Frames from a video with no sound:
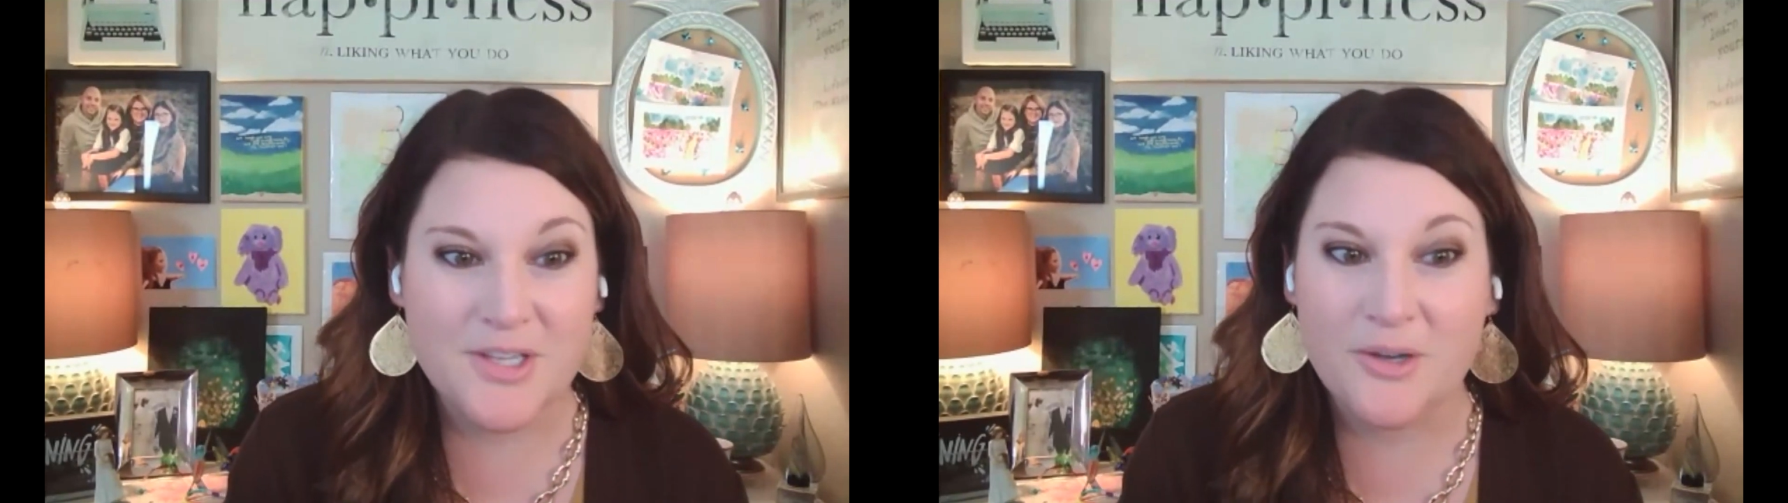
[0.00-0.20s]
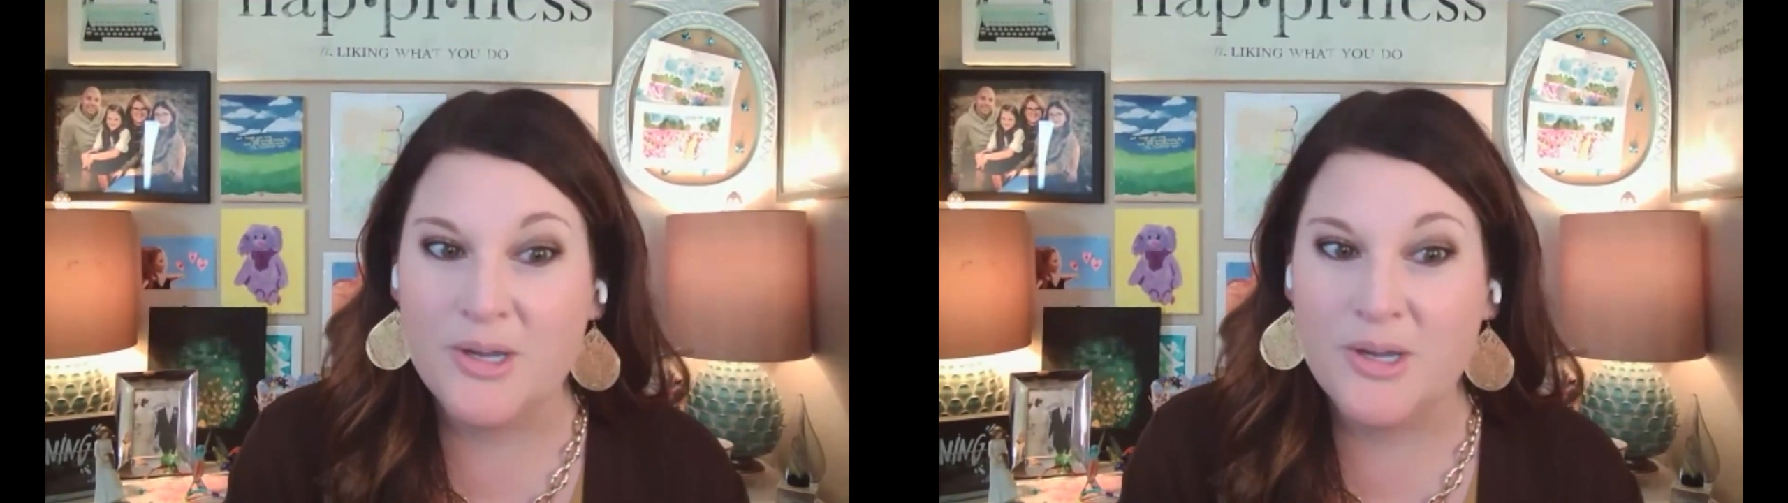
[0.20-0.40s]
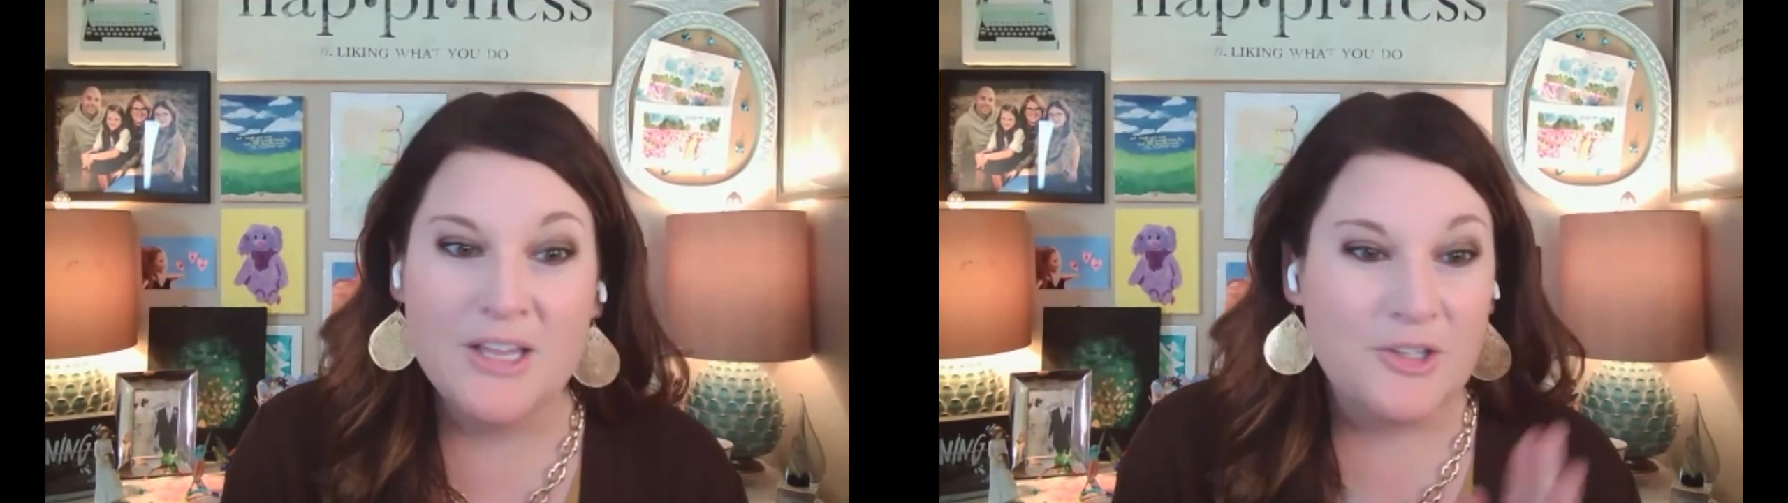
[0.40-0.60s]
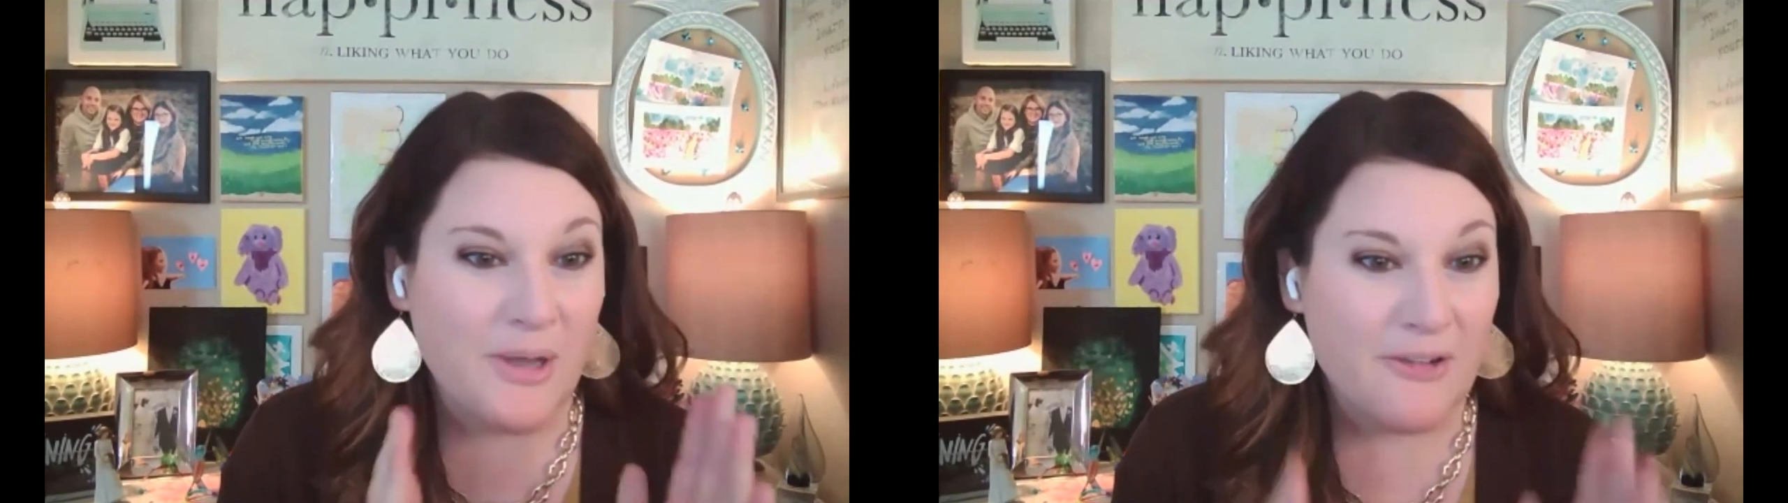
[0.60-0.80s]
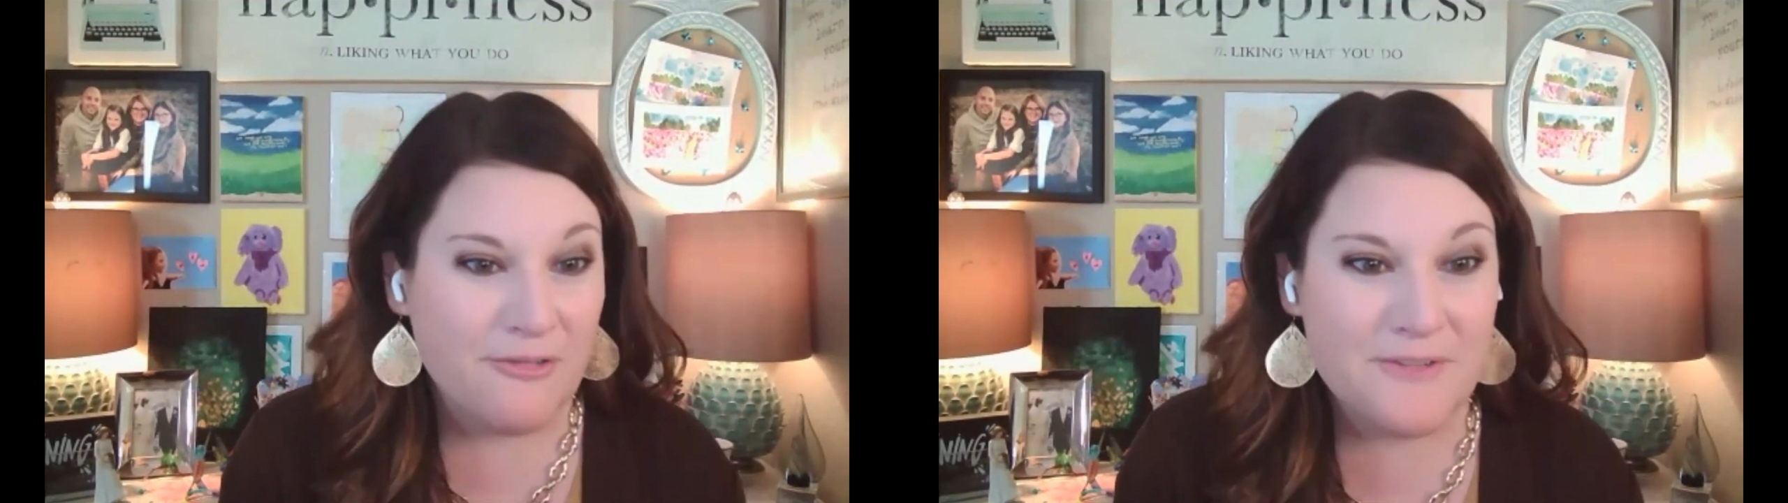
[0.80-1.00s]
So you
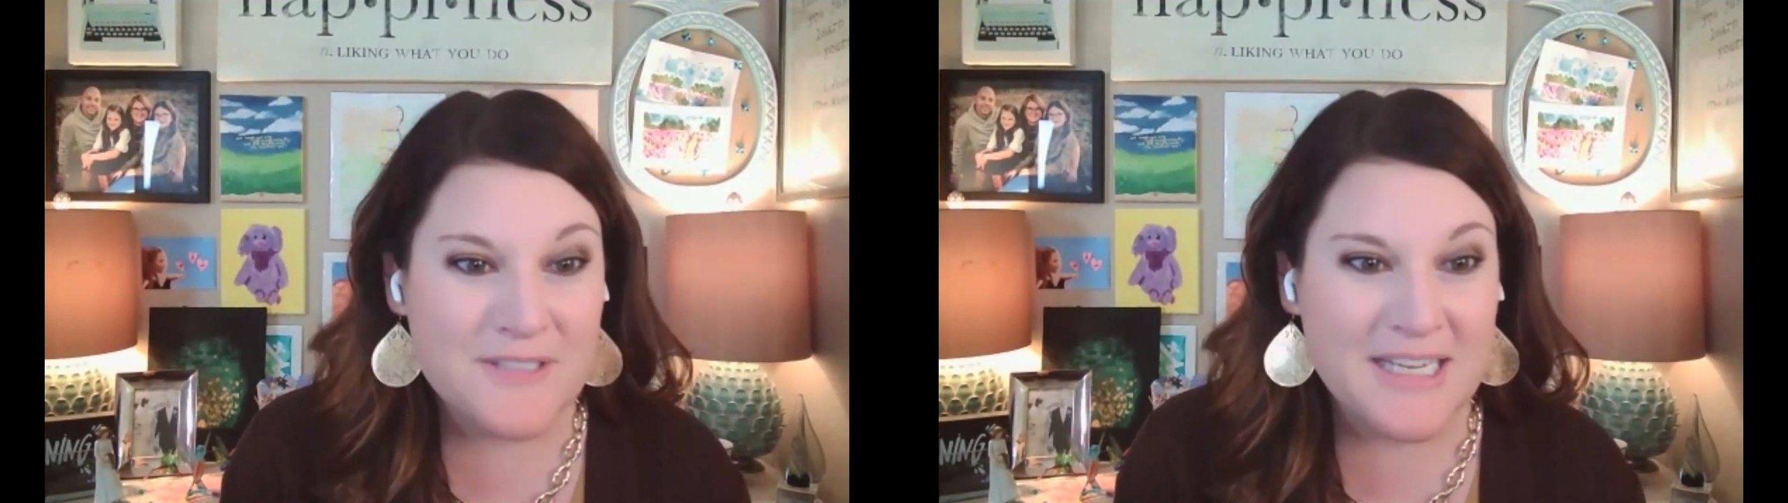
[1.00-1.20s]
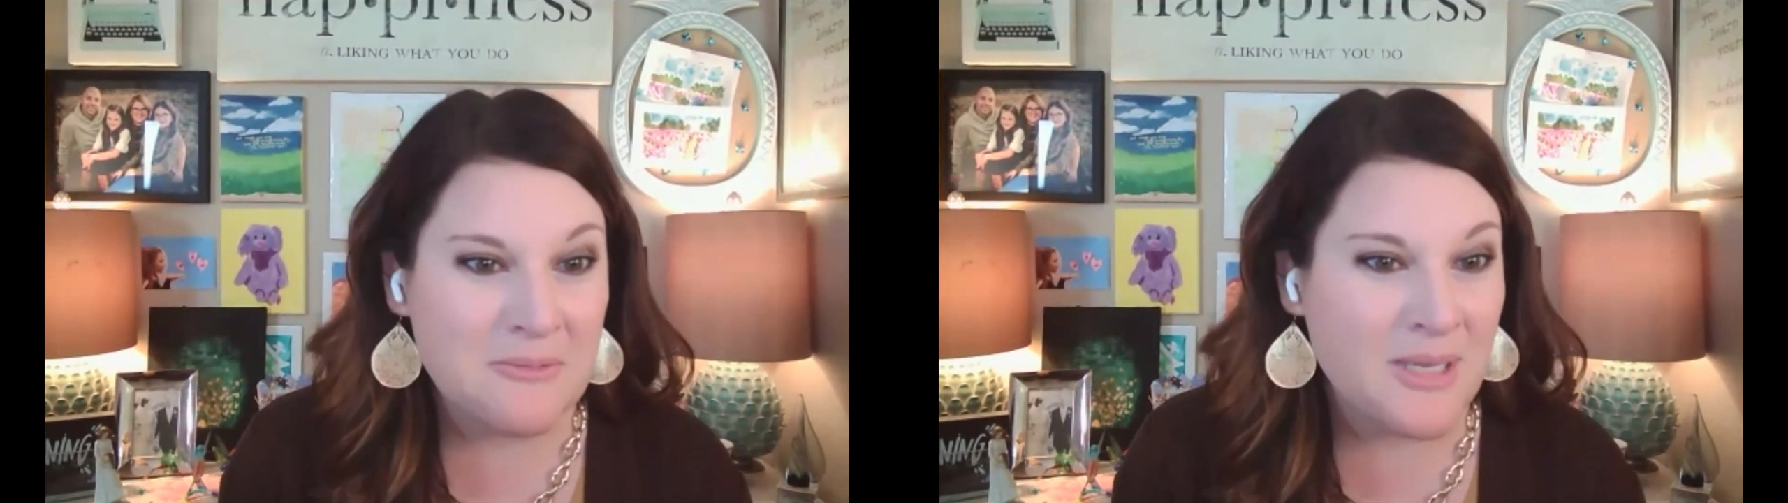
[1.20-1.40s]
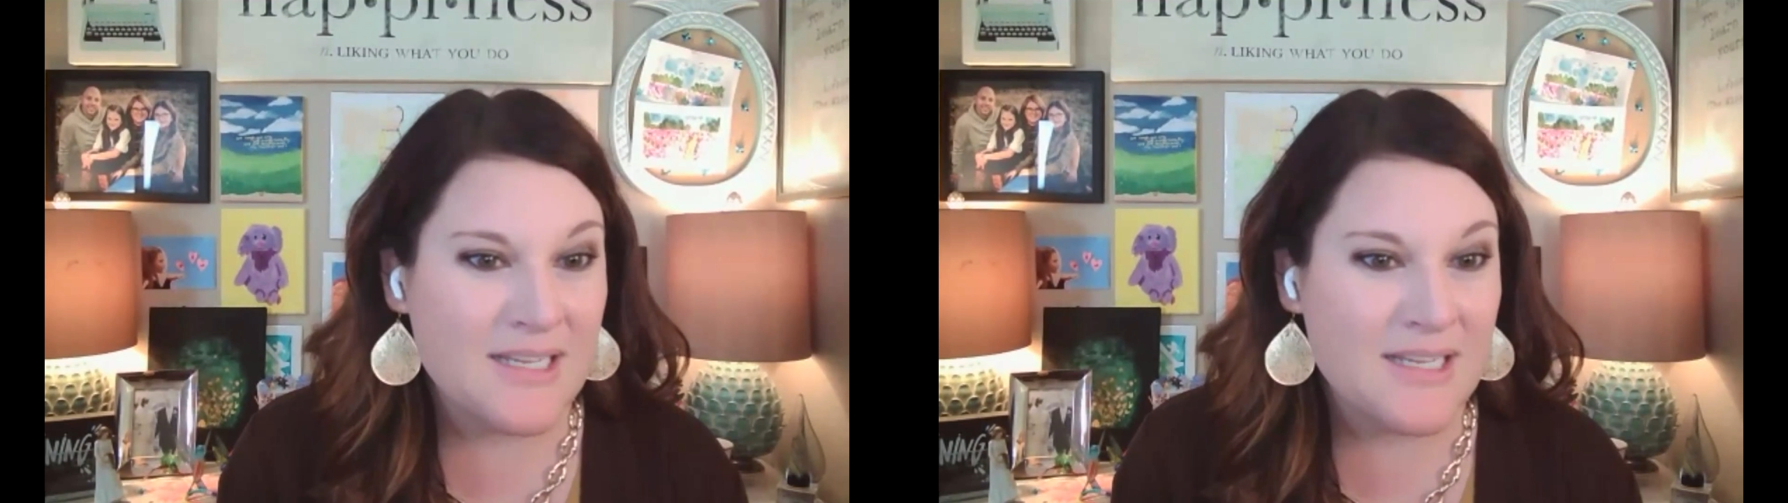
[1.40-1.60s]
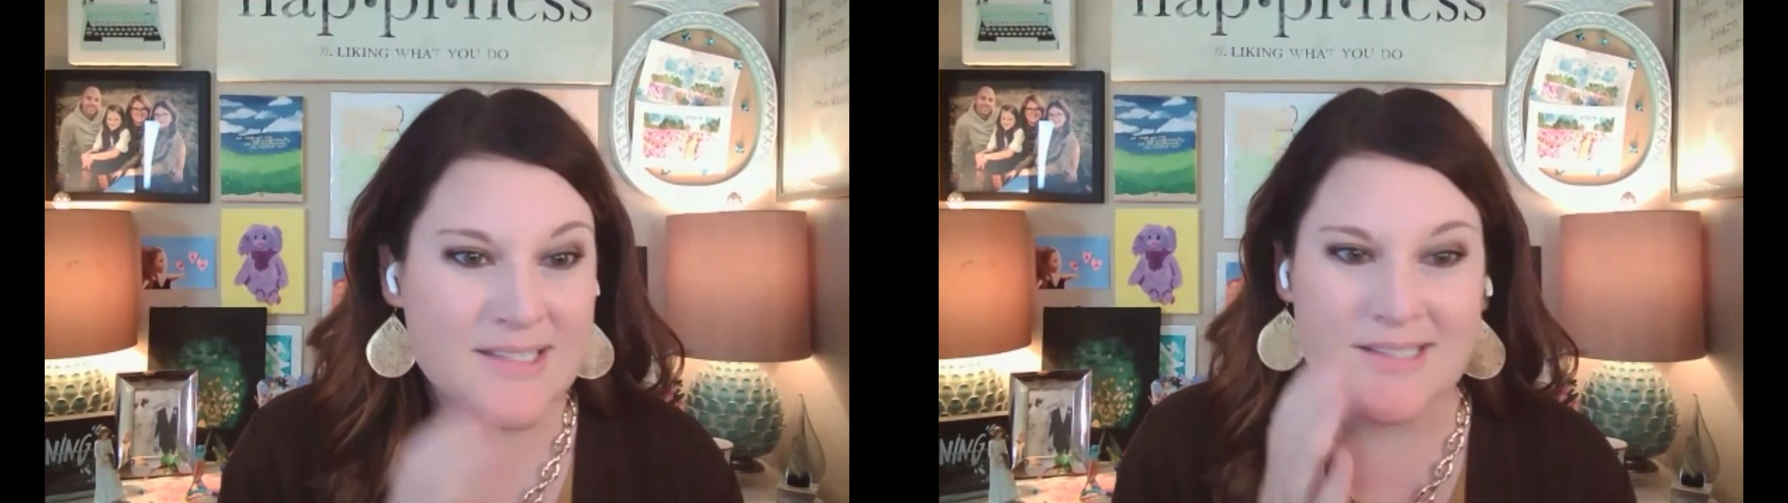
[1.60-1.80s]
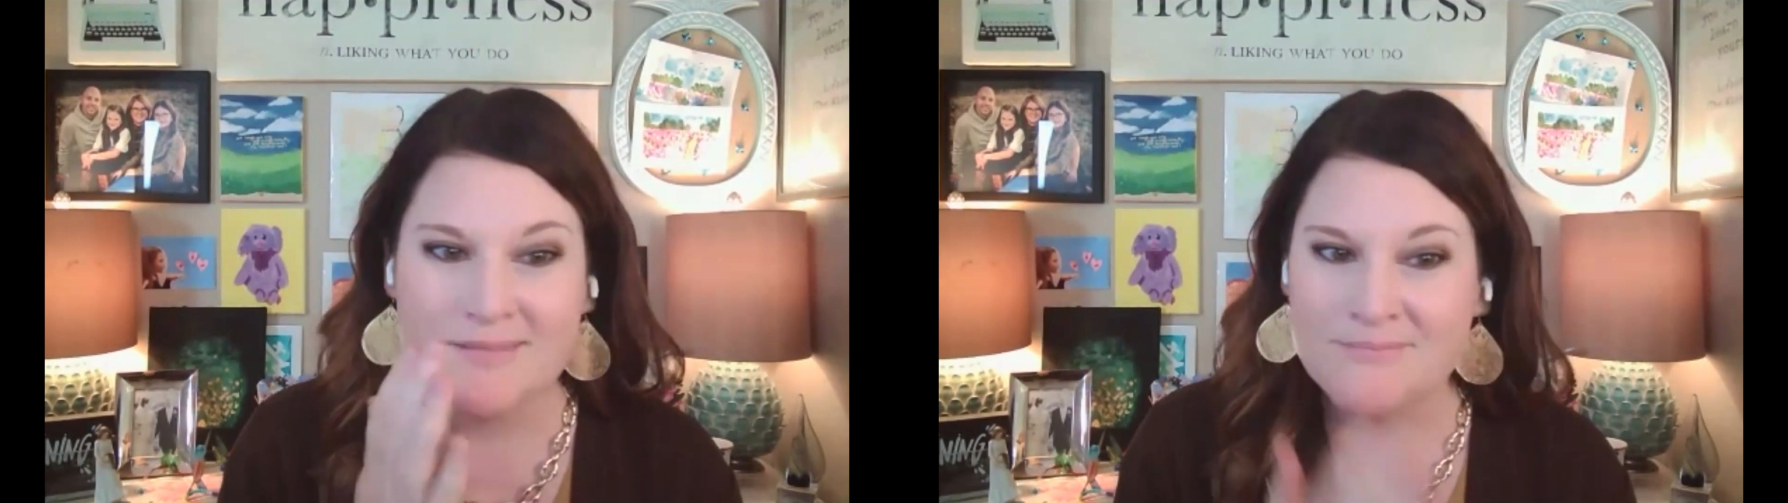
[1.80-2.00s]
have 15 minutes.